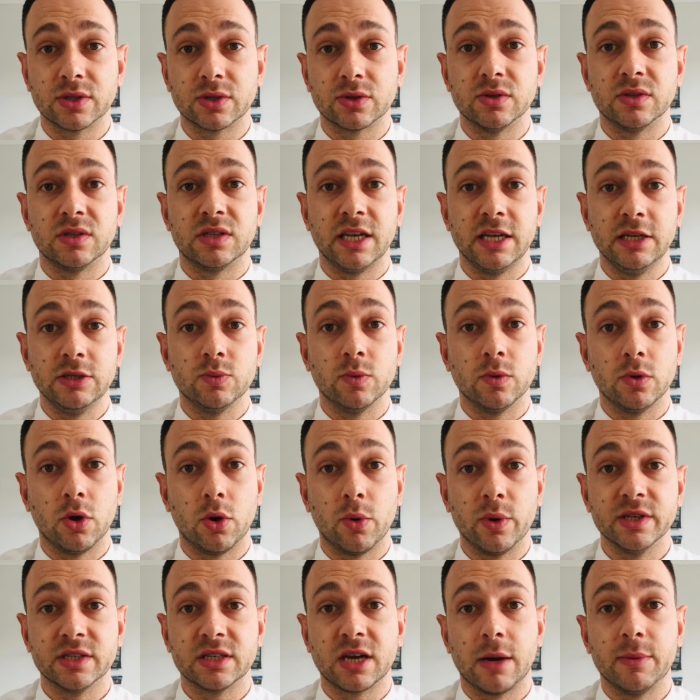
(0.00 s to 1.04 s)
because these will
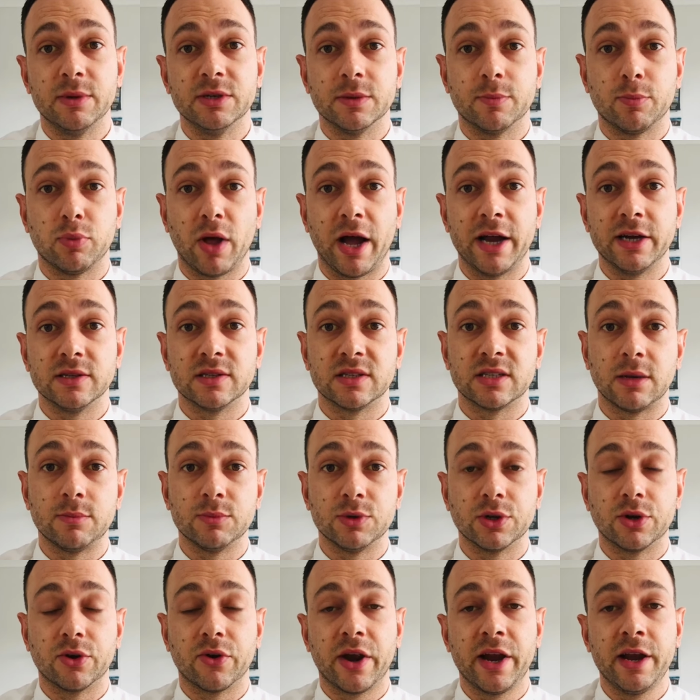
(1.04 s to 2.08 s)
always come into play to some
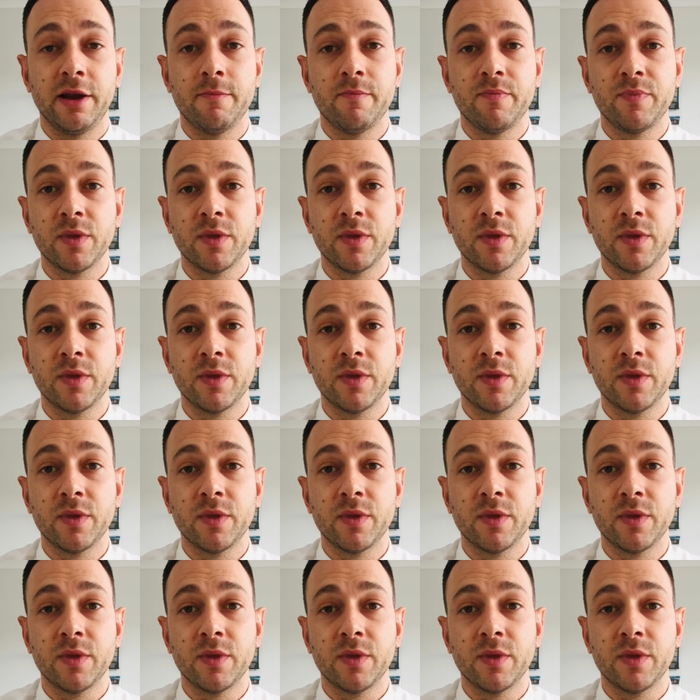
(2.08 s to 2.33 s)
degree.